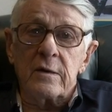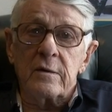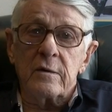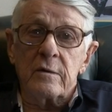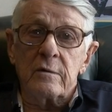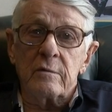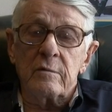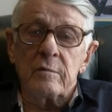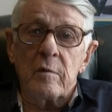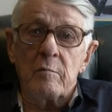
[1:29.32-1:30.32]
and
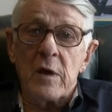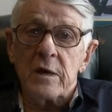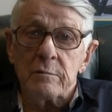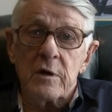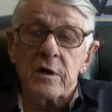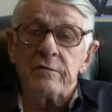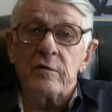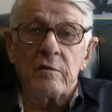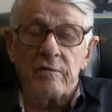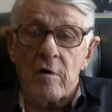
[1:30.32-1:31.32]
uh, made
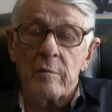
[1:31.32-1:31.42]
money for the